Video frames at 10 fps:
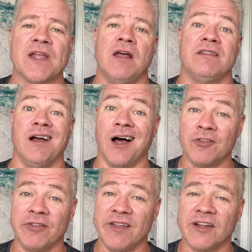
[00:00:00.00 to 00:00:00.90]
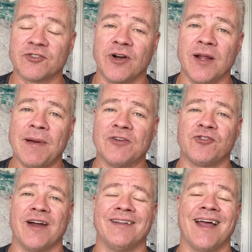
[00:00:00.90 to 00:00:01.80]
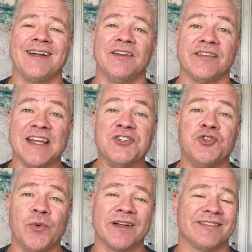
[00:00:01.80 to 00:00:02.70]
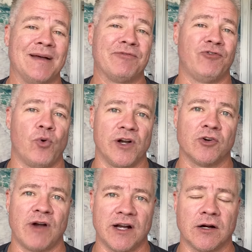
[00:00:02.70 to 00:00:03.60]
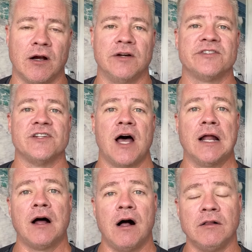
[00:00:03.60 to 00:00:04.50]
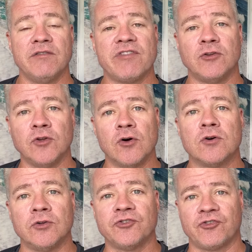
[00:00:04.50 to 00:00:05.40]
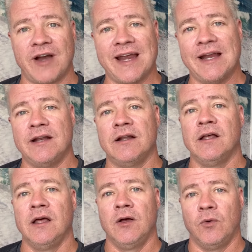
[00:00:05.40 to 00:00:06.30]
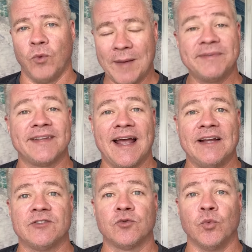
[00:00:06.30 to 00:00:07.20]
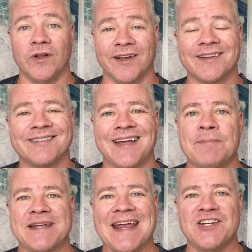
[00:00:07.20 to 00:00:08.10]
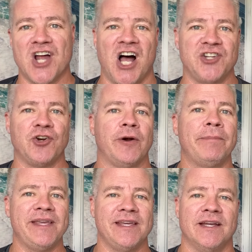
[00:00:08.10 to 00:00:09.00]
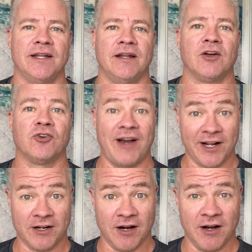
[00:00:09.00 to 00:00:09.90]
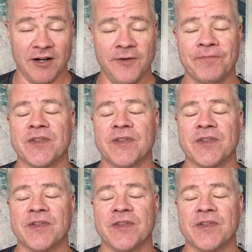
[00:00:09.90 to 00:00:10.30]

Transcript: The other thing that's great about Trainline is they do accept foreign credit cards. Not all of the local train websites will accept a non-European credit card.